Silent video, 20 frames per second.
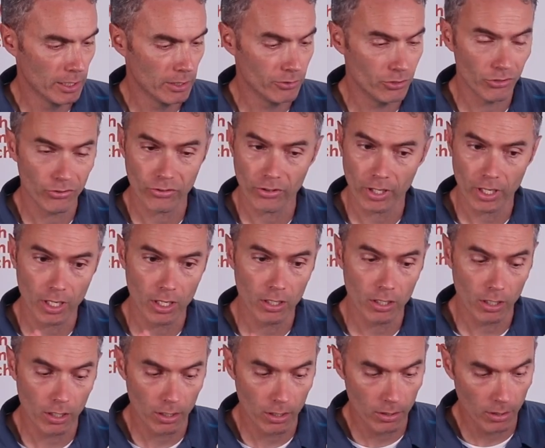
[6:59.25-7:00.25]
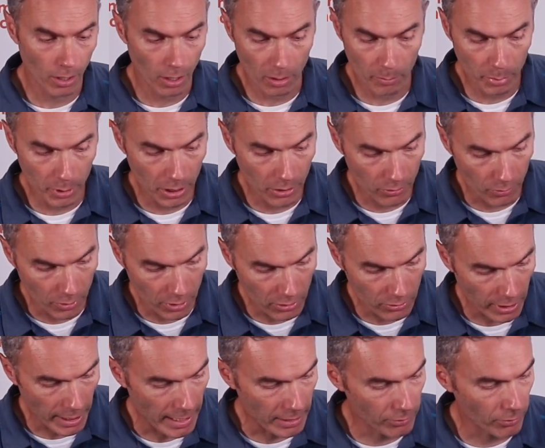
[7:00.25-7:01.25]
just like our
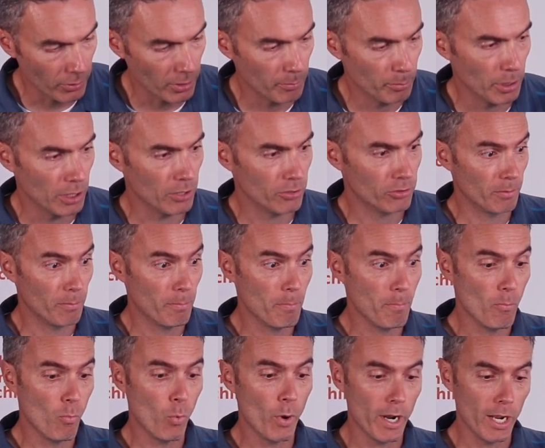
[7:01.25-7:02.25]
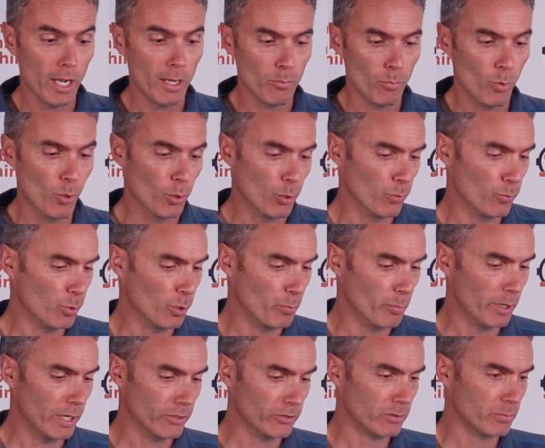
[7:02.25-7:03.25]
B3s actually, but a way more
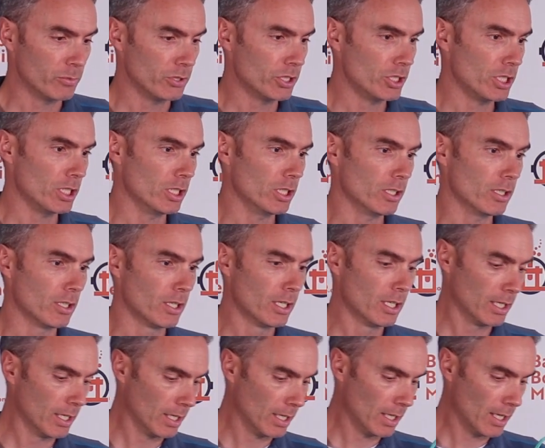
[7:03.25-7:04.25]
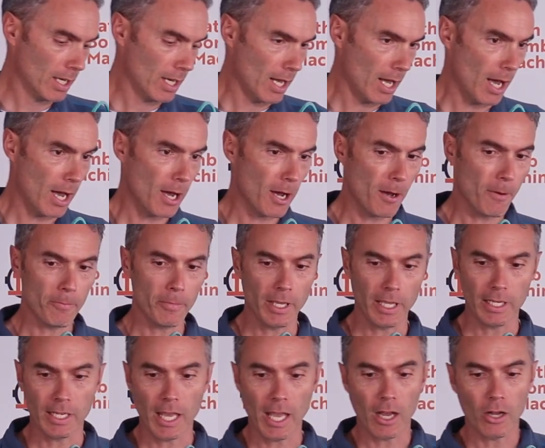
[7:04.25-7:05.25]
robust machine.
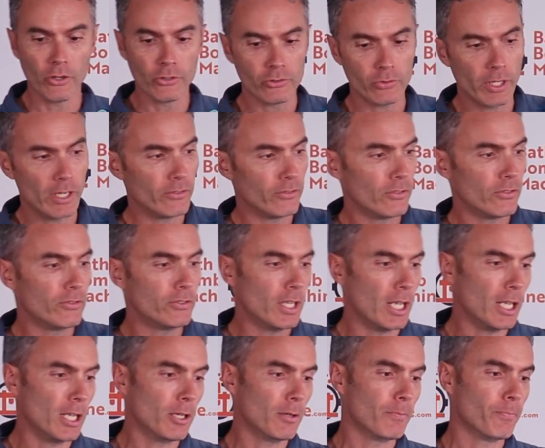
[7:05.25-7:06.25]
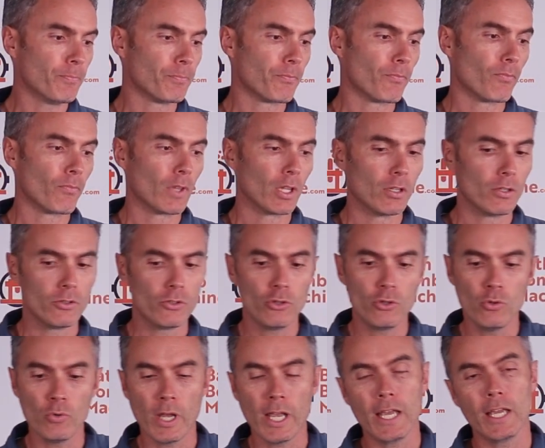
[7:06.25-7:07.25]
And it also has the same
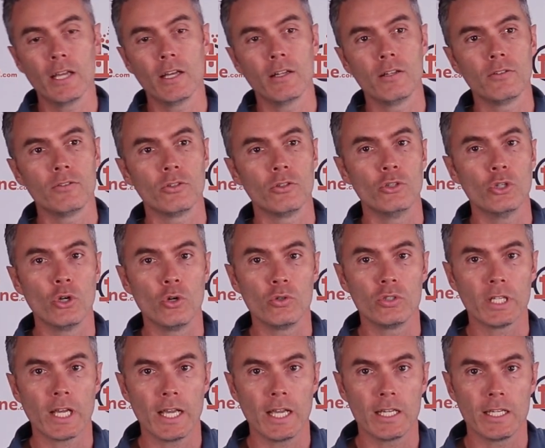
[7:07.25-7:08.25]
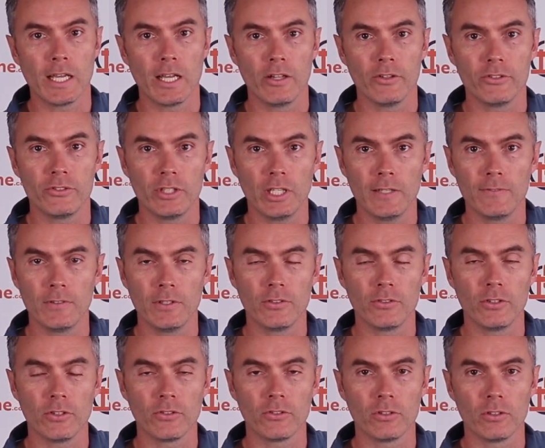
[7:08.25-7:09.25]
two-hand, no tie-down safety
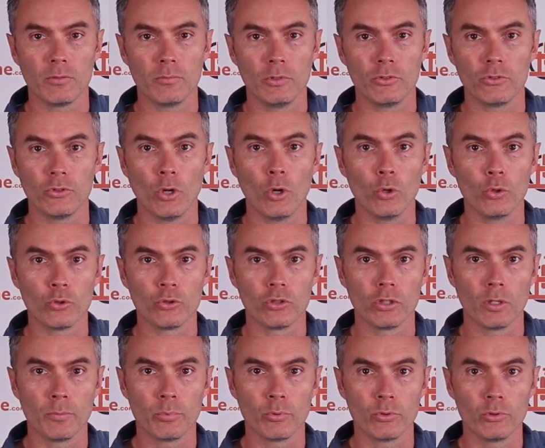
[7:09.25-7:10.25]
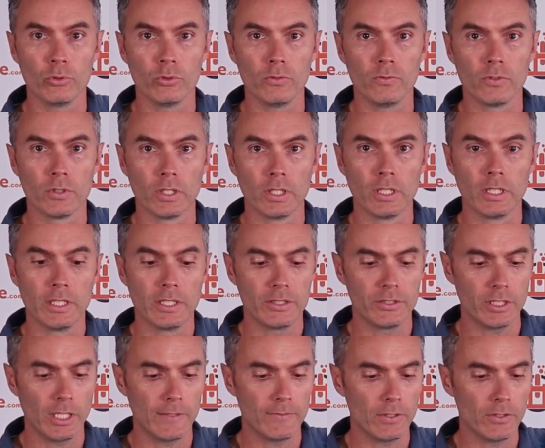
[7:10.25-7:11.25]
system. It's an OSHA approved
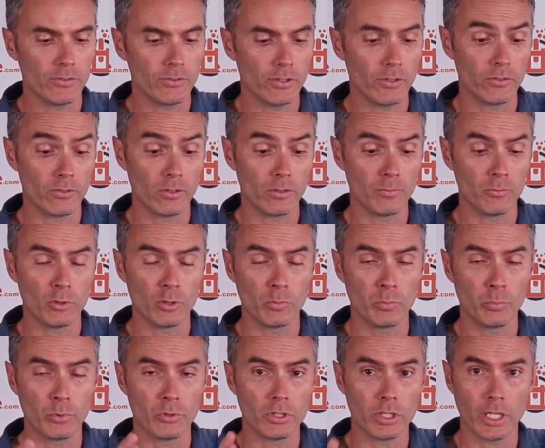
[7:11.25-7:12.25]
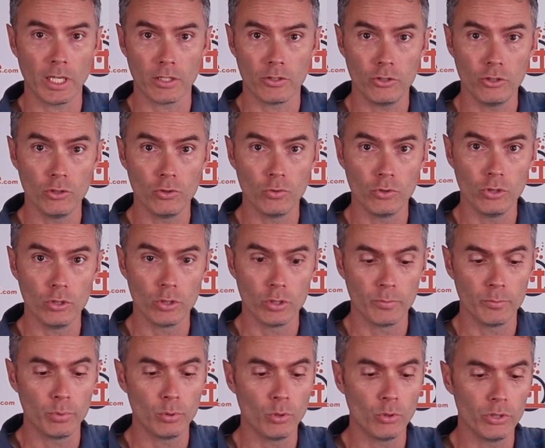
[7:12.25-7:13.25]
safety system to protect you and your
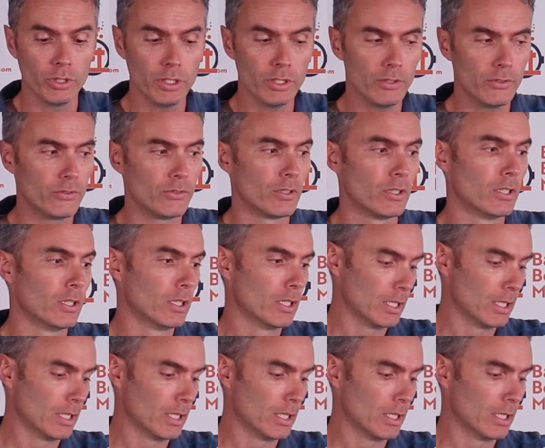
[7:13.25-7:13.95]
employees.